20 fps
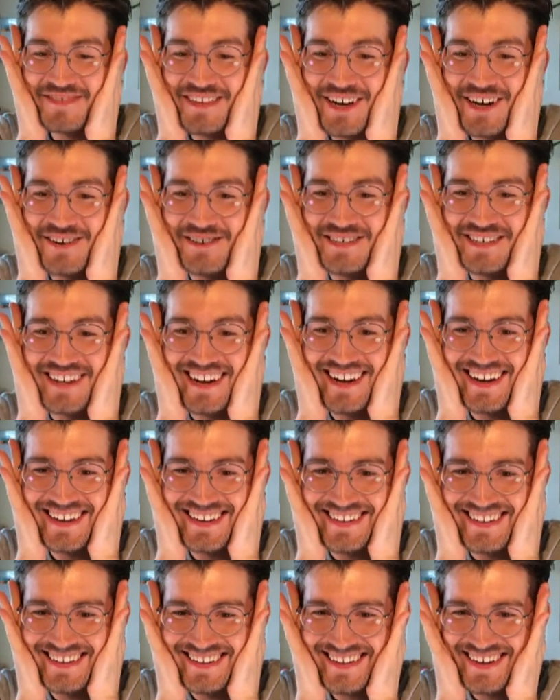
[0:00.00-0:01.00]
Hyunjin.
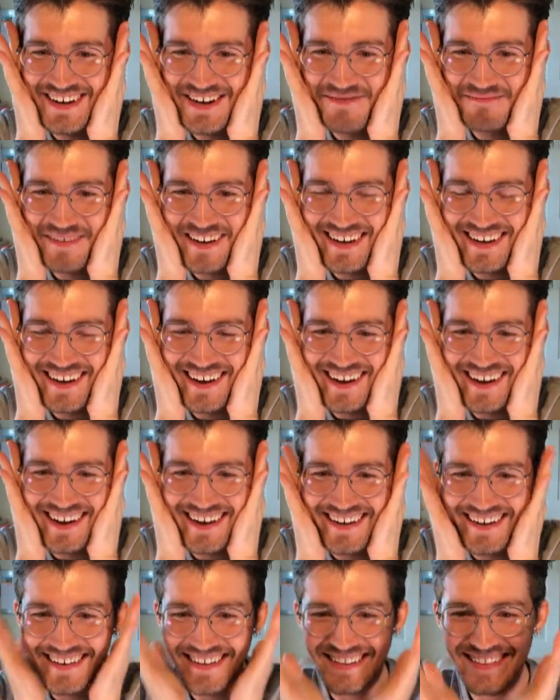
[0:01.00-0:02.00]
Oh my god.